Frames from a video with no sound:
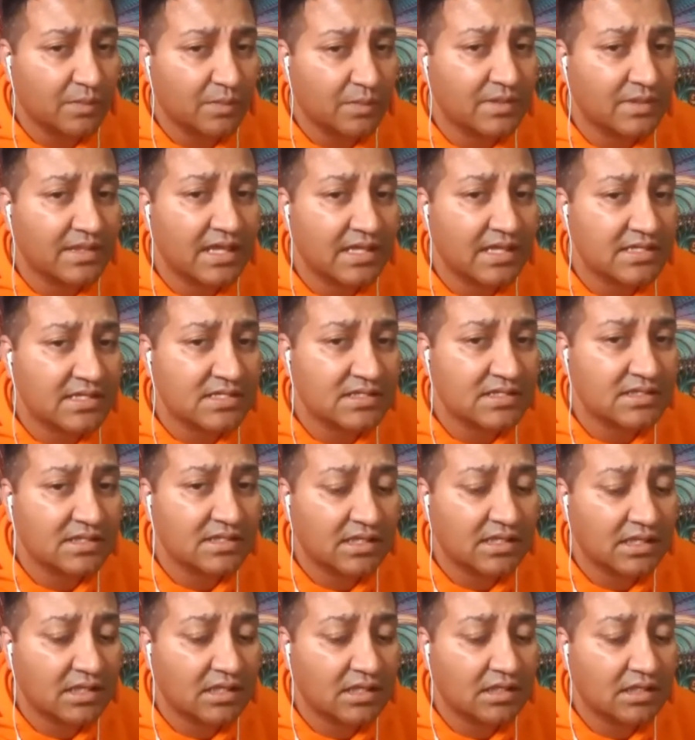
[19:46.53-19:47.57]
but that's
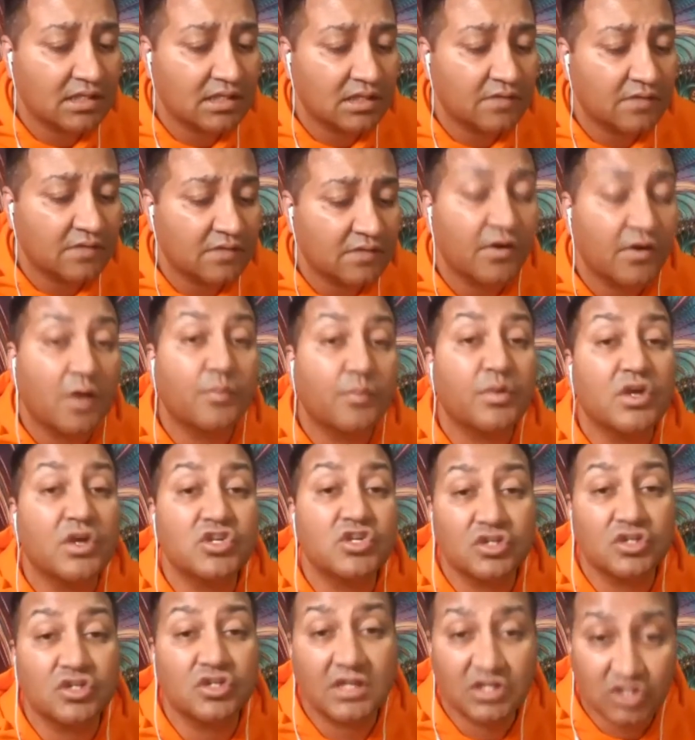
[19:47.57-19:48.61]
the
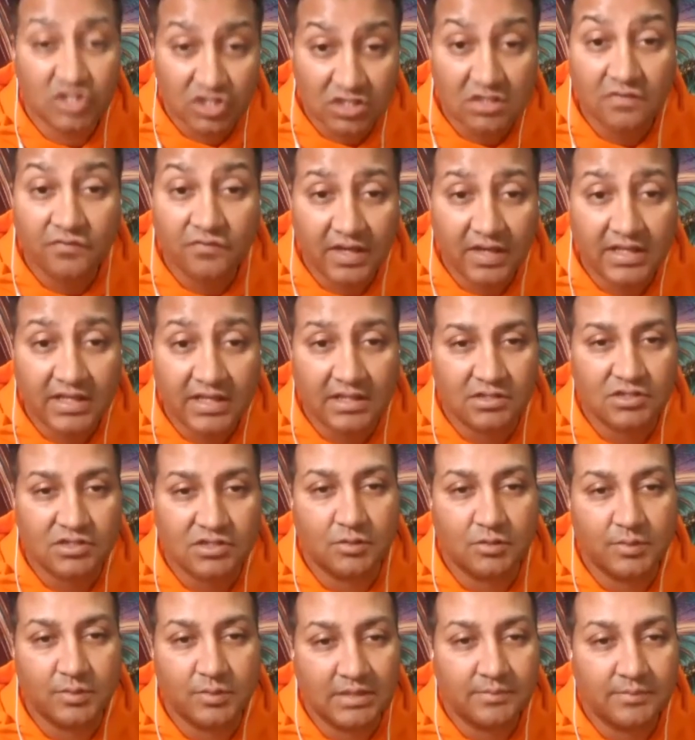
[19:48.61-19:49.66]
vibration that she's conveying to
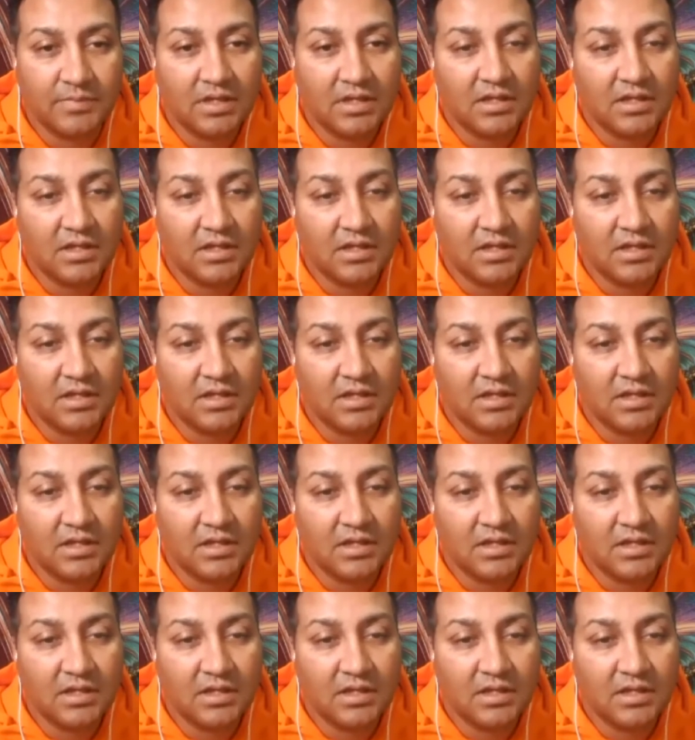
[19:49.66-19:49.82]
me.